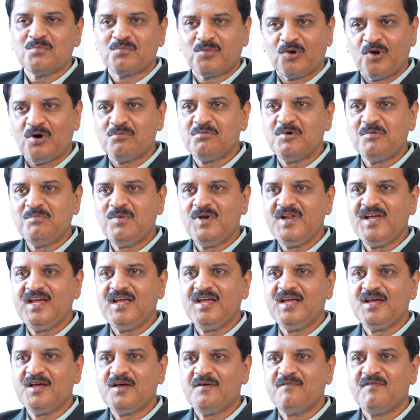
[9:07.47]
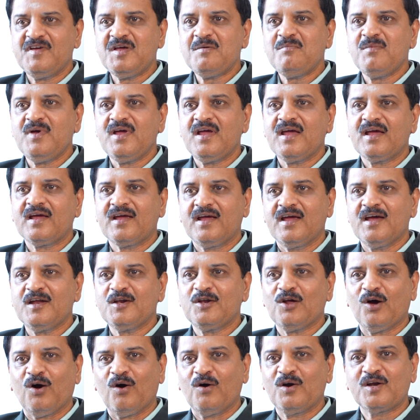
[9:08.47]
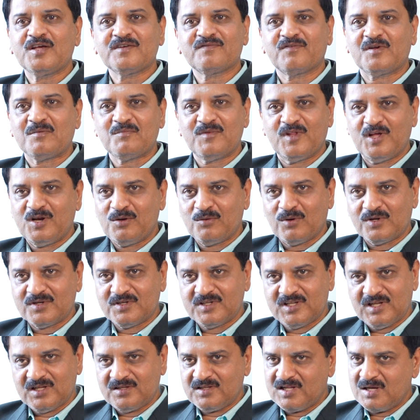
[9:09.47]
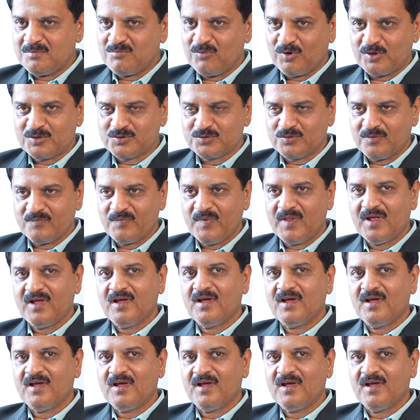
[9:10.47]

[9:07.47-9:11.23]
Probably we may get orders from them, all, them also.